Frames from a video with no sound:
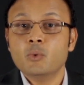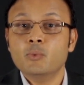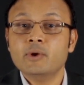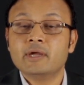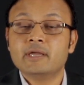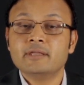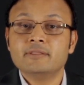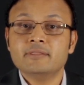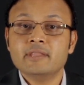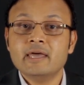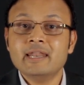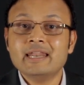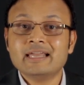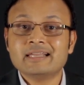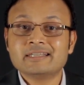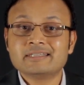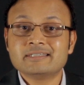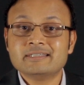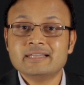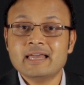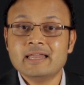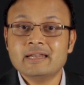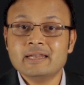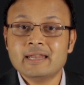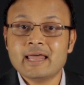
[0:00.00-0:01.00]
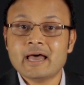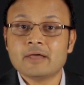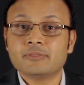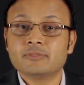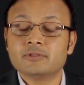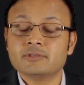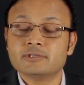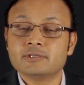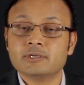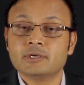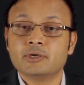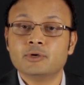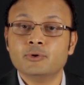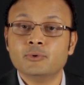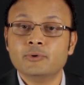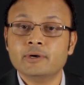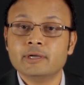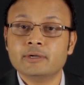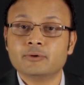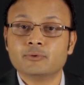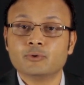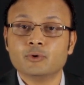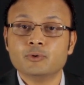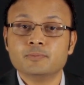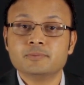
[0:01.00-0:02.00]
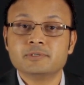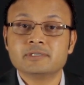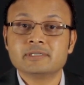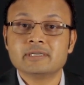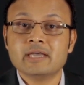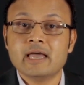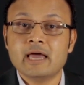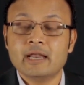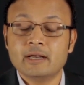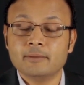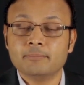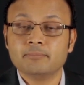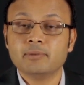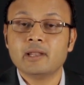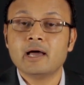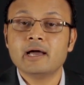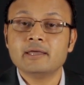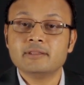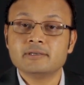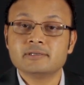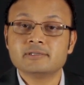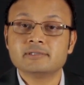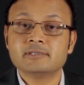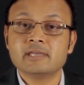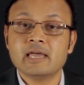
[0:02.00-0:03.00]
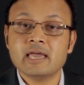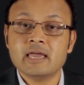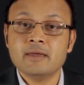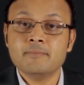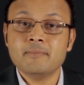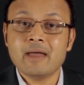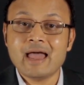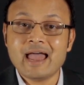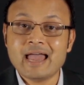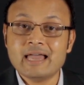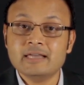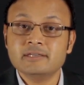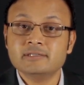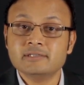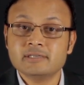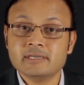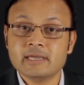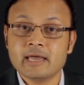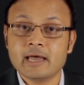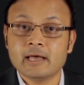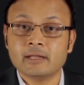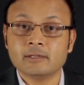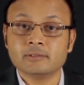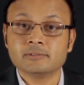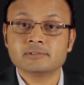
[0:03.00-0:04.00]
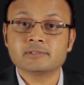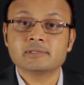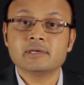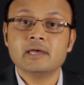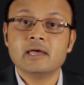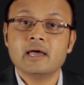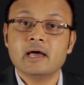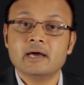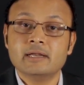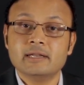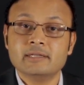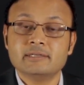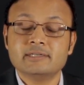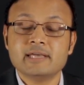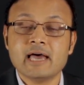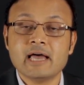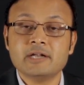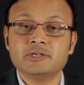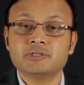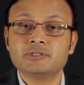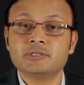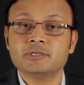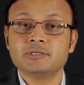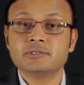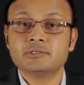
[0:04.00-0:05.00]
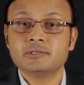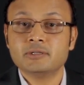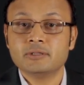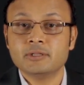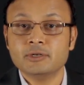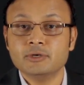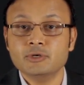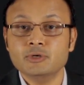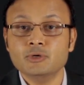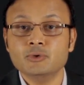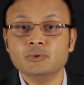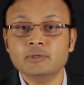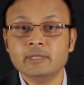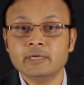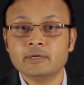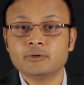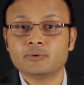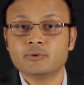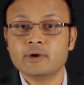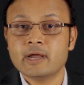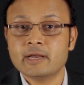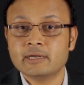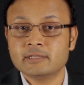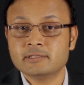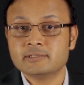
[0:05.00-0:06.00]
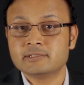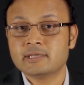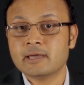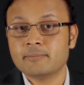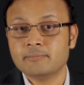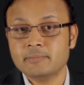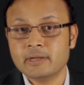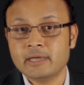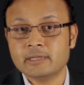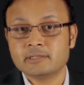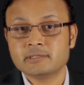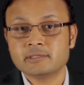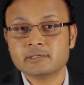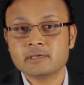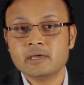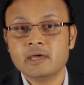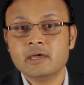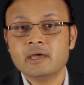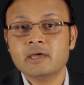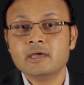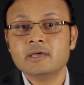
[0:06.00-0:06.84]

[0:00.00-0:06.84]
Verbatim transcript: We can then extend out the security groups and apply the same ACLs and attach this to the newly created subnets,